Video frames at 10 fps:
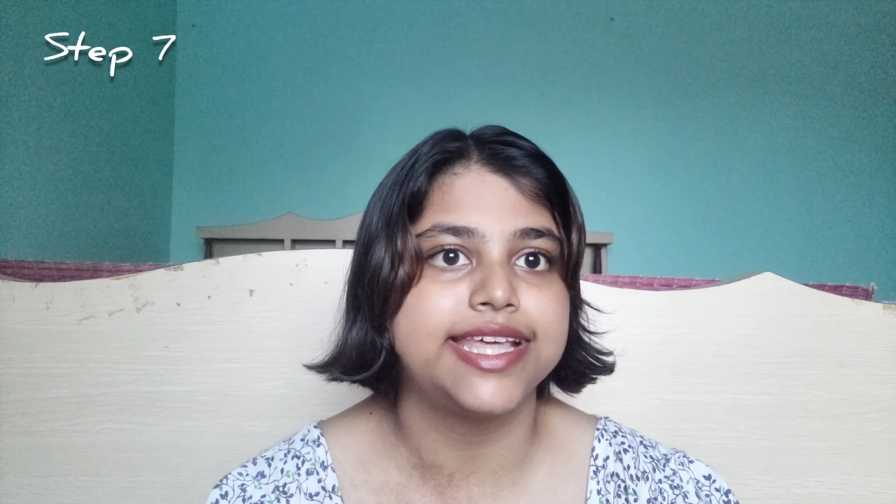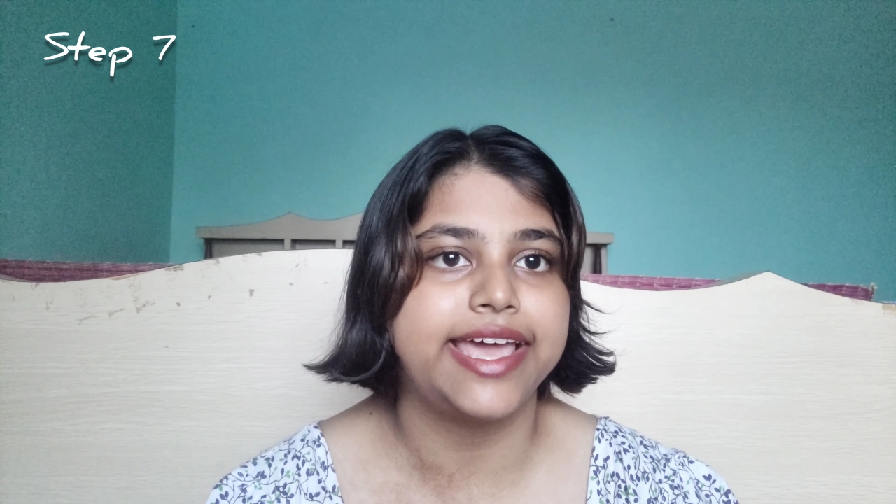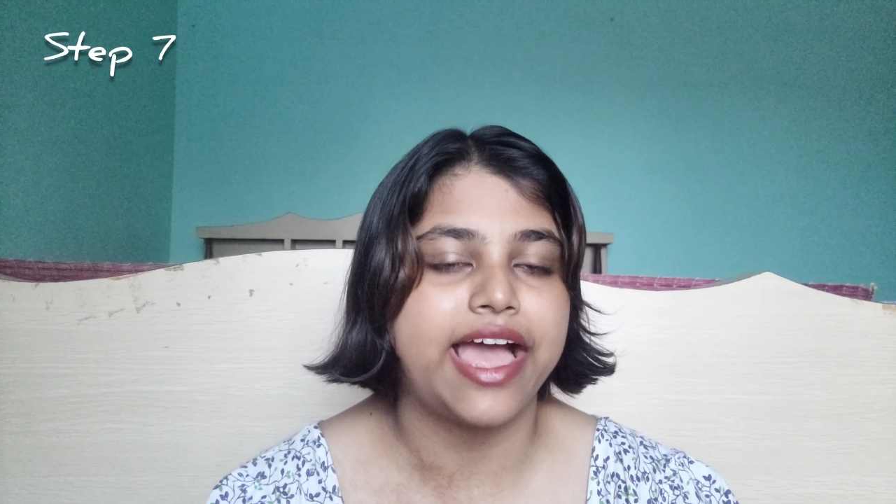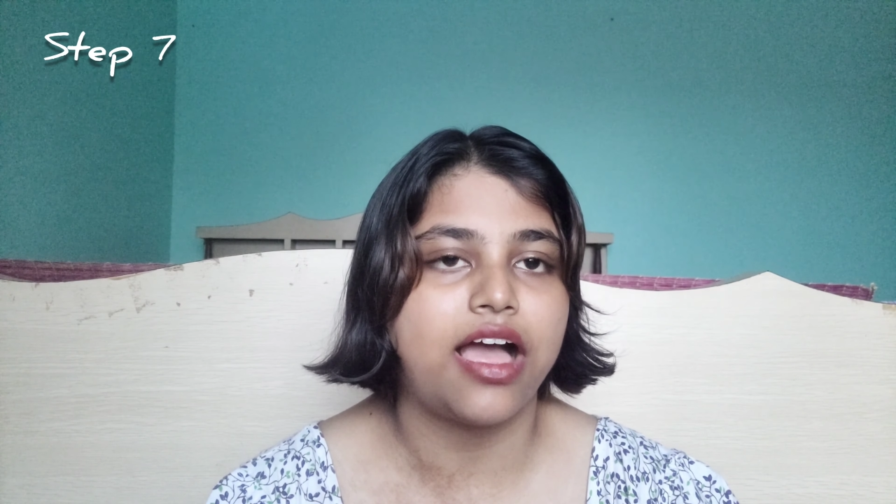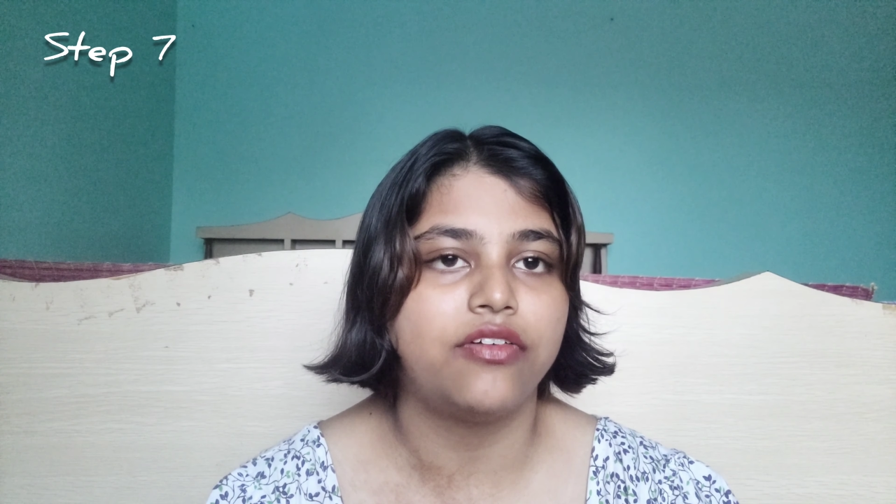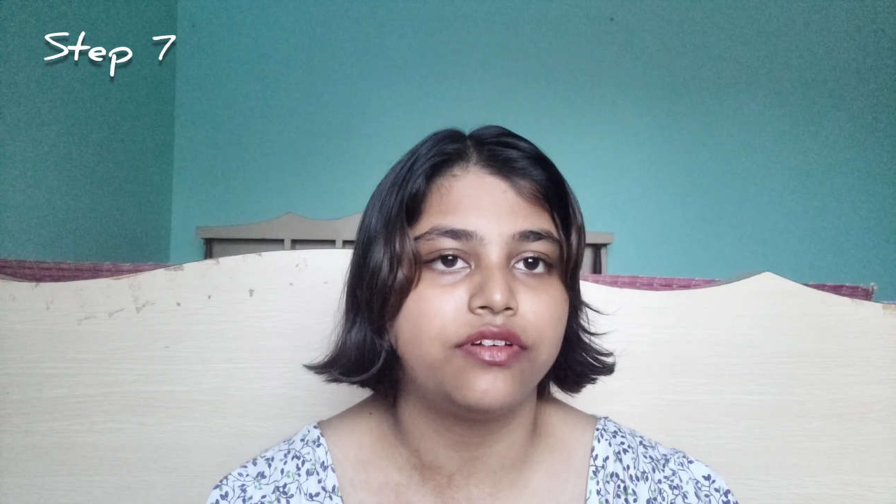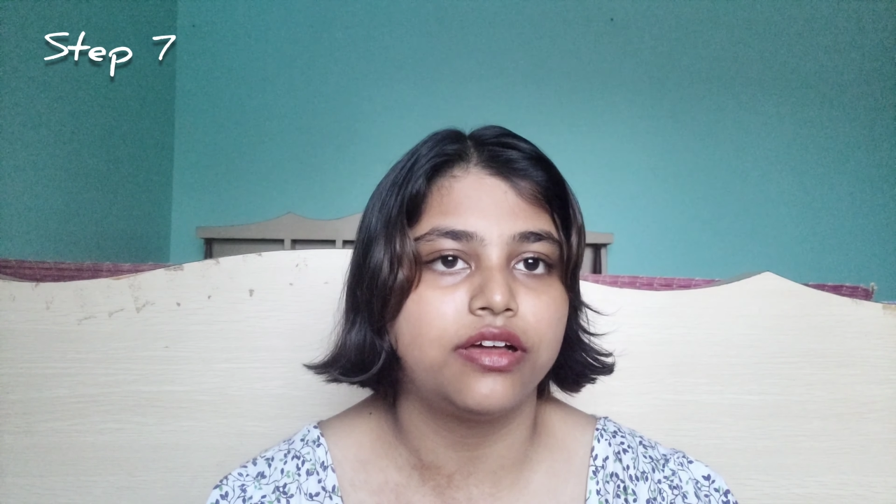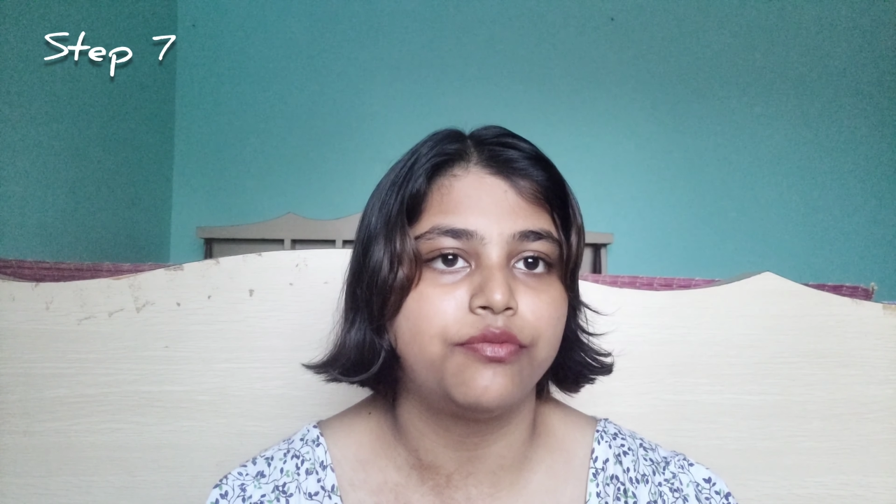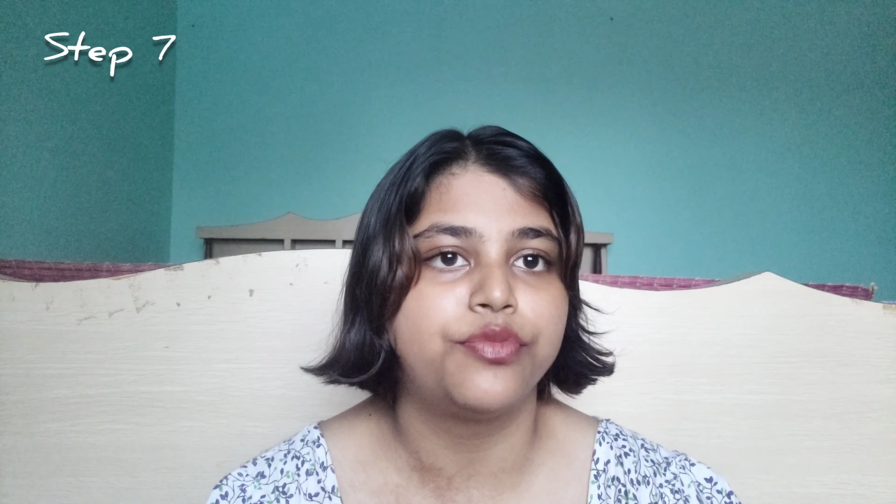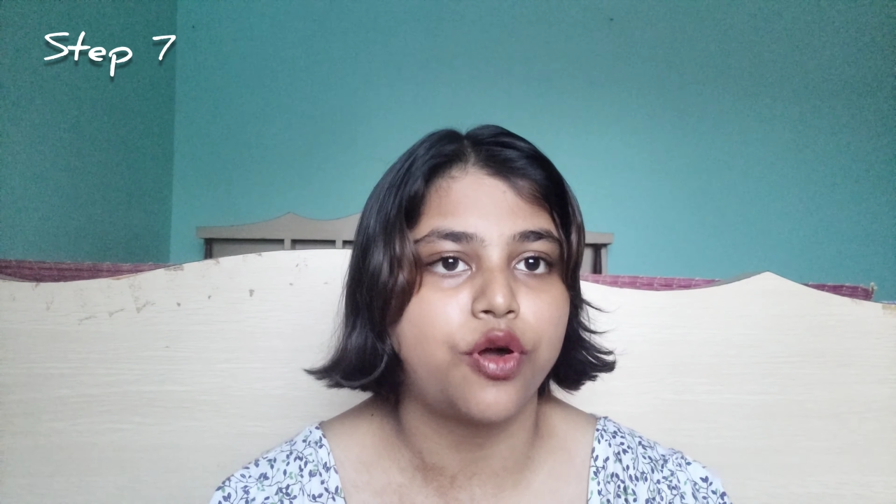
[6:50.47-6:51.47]
they have a
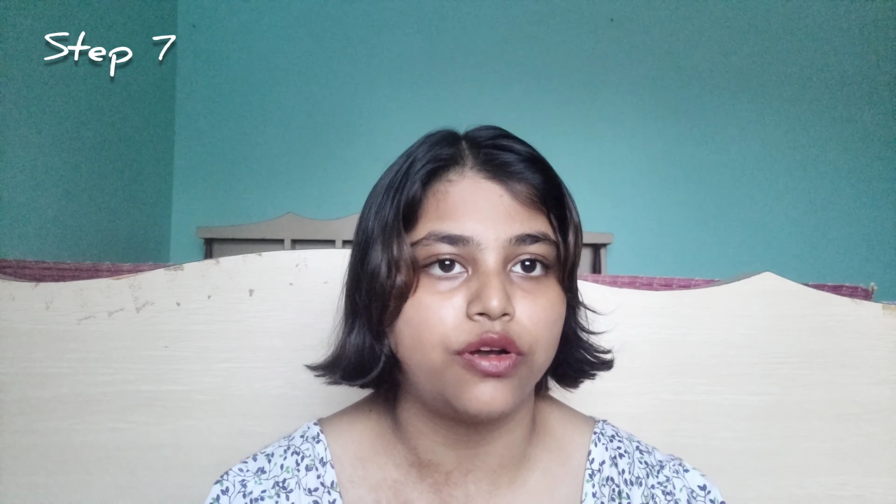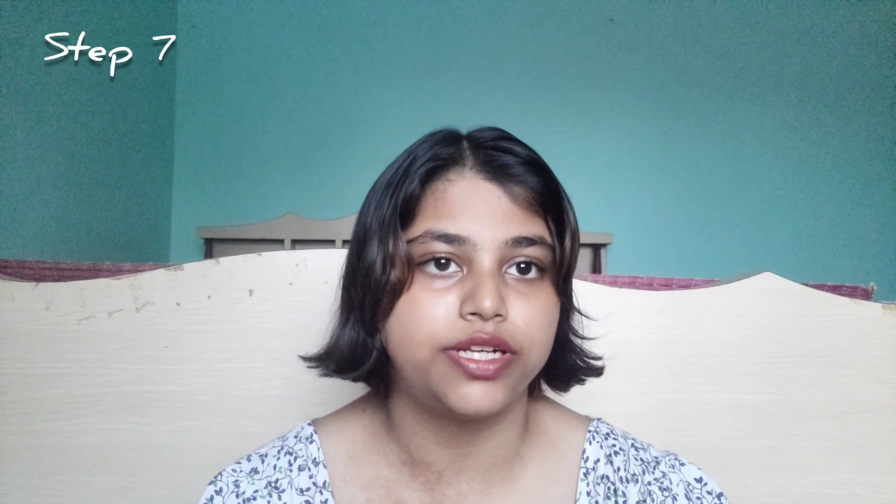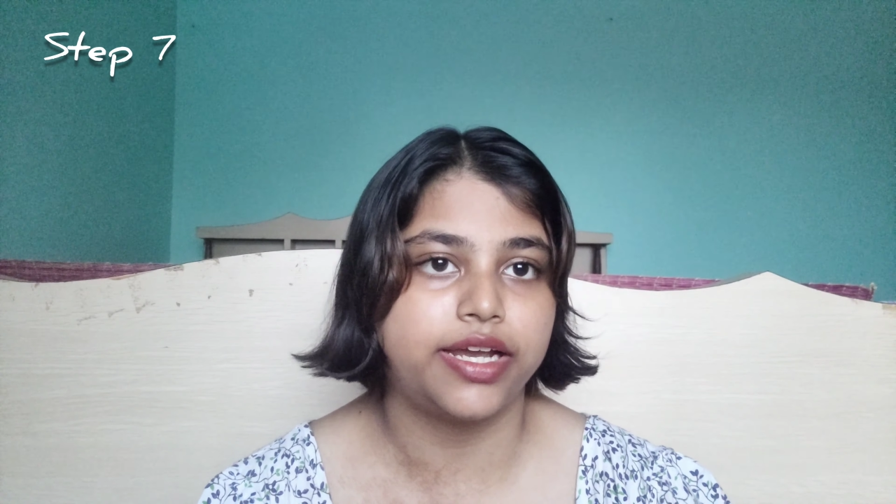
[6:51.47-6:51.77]
broader